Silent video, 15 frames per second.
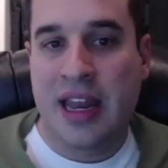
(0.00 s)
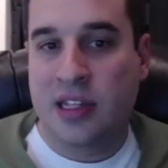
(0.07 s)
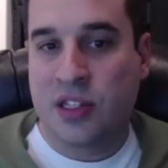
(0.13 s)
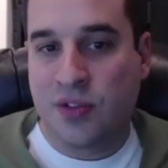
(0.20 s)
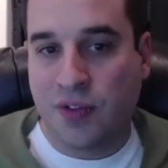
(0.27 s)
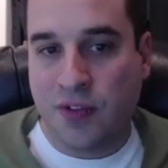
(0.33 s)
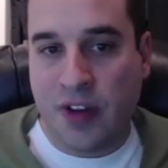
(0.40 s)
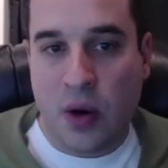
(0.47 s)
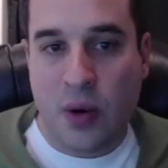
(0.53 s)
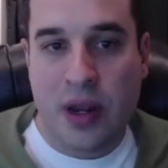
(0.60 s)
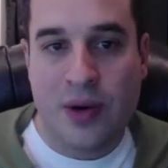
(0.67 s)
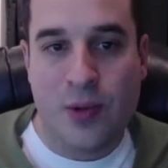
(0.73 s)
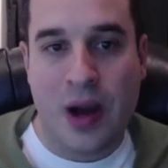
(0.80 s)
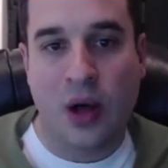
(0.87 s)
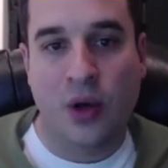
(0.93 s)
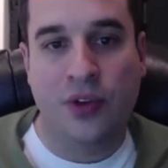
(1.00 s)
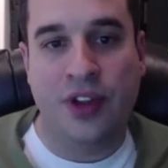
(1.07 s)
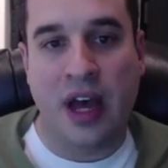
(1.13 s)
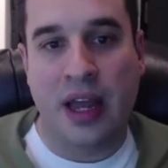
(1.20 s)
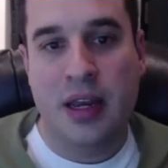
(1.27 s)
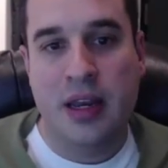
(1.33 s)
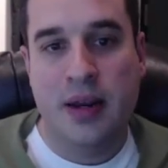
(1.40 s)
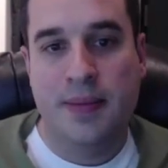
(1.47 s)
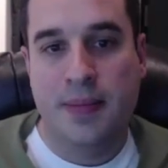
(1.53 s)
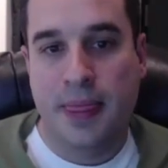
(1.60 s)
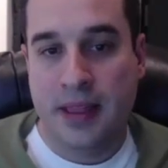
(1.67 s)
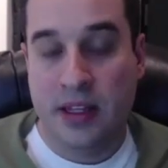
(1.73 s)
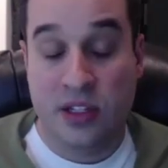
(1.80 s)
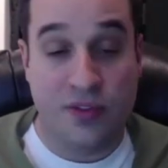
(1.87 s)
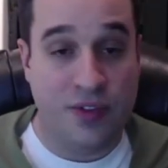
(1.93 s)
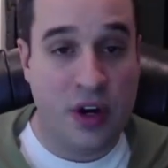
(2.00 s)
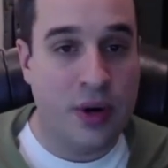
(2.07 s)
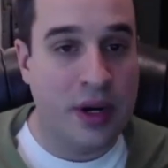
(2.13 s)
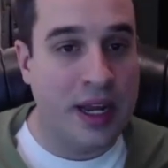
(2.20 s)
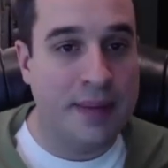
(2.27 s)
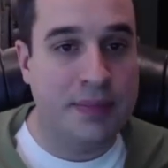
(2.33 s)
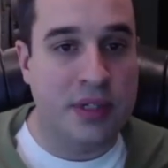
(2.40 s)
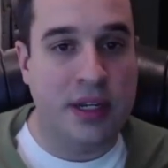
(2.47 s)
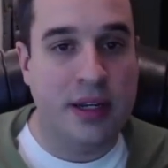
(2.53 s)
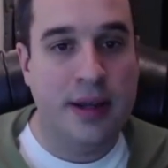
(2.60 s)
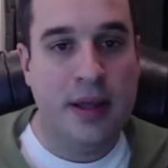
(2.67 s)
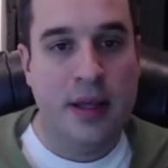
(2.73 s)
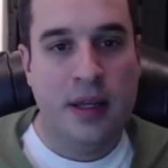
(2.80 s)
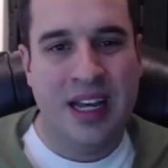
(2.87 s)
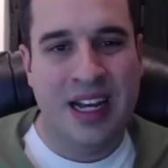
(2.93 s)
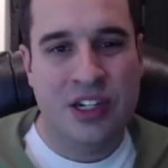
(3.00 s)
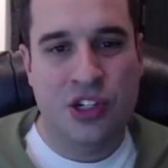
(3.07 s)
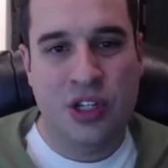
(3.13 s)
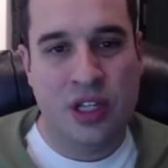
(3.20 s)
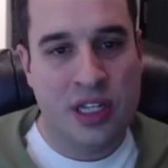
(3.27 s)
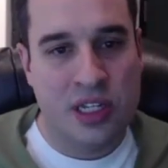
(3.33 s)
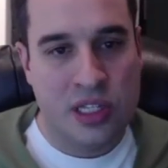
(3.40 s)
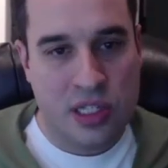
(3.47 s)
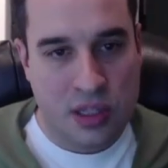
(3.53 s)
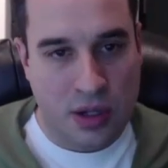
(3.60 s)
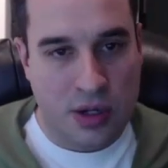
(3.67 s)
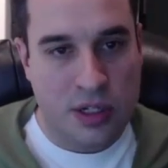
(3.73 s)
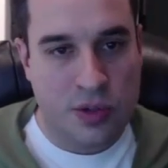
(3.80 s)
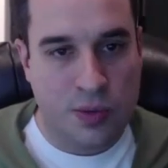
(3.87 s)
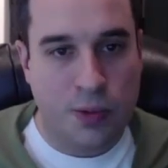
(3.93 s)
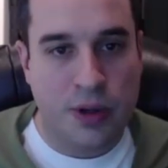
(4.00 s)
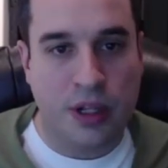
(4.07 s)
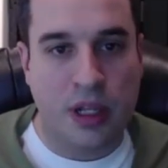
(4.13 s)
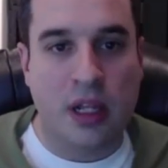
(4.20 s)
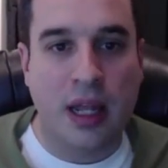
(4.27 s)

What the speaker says: it's very well done, and it's very empty. Actually, this looks really